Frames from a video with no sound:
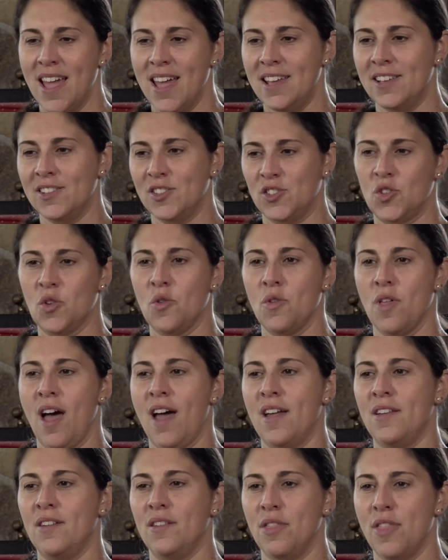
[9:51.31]
is so
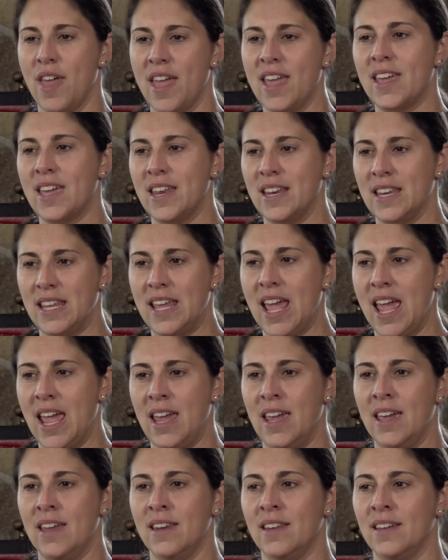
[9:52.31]
that they can
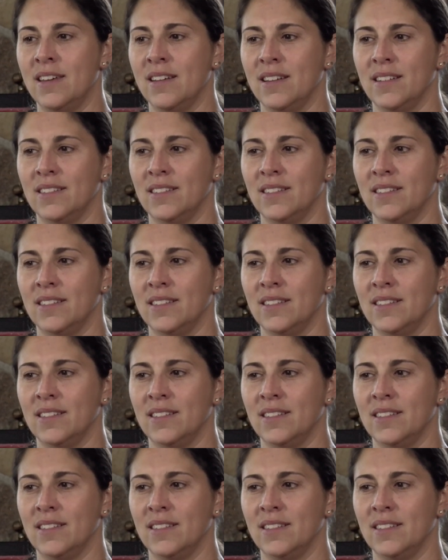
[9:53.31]
gain